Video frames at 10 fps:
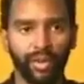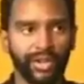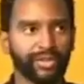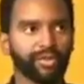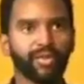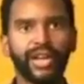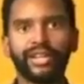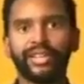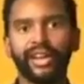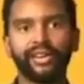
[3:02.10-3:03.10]
which
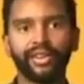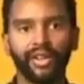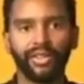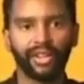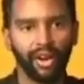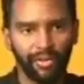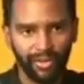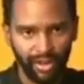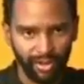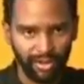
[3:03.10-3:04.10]
rained down on the Gulf
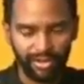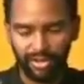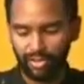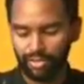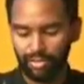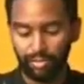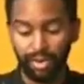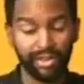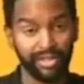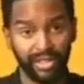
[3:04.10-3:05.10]
Coast
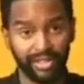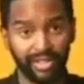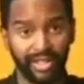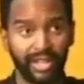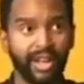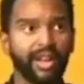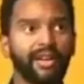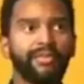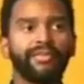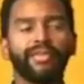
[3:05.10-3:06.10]
mercilessly,
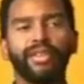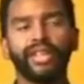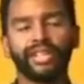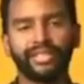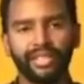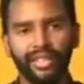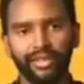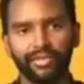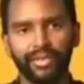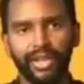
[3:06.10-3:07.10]
led
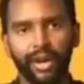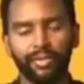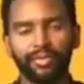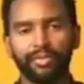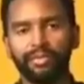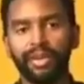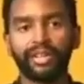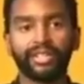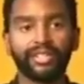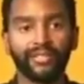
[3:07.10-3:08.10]
to, you know,
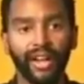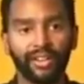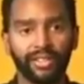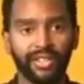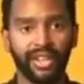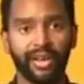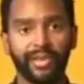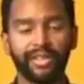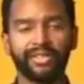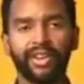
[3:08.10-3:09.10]
billions of dollars in
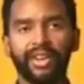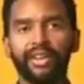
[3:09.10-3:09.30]
damage.